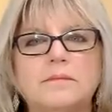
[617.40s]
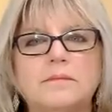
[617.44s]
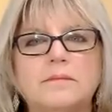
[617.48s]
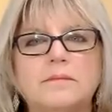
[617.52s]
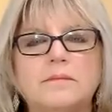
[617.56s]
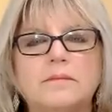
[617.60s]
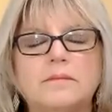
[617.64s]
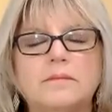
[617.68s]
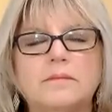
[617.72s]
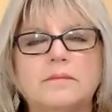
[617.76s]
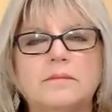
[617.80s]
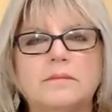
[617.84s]

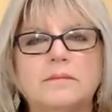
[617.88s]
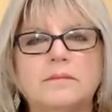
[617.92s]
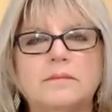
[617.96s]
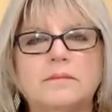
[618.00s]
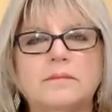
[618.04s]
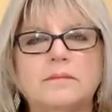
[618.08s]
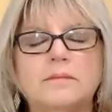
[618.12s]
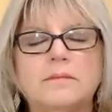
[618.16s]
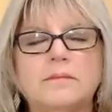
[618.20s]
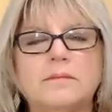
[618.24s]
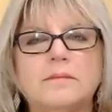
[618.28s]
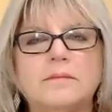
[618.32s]

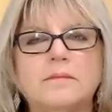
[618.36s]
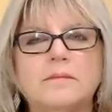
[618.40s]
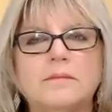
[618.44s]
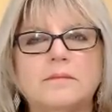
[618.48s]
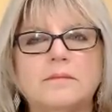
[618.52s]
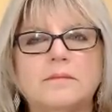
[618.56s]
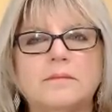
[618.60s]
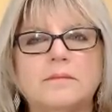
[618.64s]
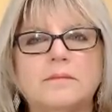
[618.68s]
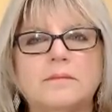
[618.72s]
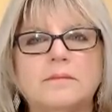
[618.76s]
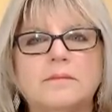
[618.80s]

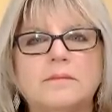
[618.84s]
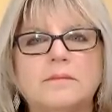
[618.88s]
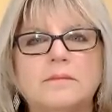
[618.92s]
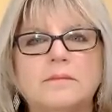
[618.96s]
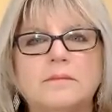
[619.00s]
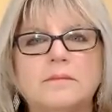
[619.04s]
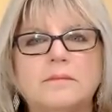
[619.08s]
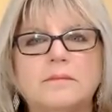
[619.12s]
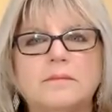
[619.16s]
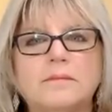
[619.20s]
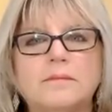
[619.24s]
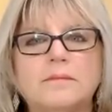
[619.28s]

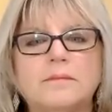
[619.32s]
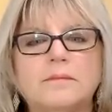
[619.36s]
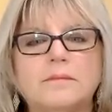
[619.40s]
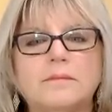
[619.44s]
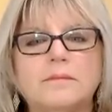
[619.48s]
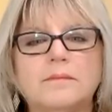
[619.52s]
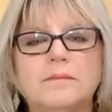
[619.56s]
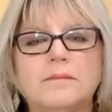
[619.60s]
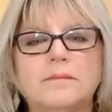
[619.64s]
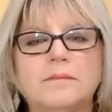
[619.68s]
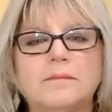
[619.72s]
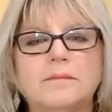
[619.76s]

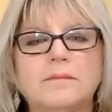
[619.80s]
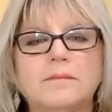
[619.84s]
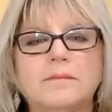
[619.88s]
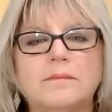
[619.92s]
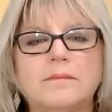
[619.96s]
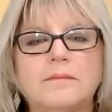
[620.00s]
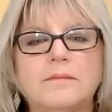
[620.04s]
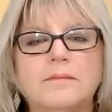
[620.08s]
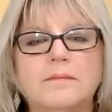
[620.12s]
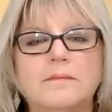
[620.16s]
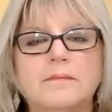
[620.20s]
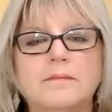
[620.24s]

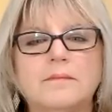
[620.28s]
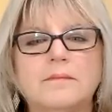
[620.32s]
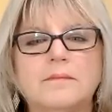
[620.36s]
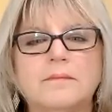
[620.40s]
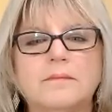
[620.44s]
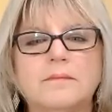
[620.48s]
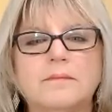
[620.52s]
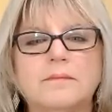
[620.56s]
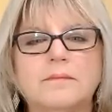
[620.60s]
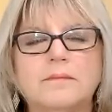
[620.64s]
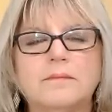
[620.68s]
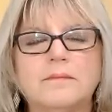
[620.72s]

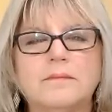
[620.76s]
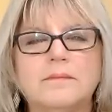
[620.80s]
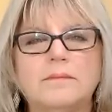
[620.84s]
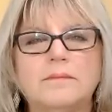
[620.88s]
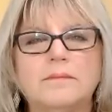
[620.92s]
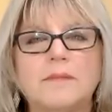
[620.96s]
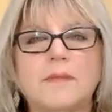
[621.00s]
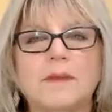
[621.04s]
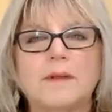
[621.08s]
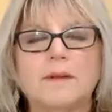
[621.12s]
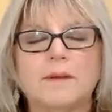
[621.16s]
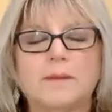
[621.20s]
(silent)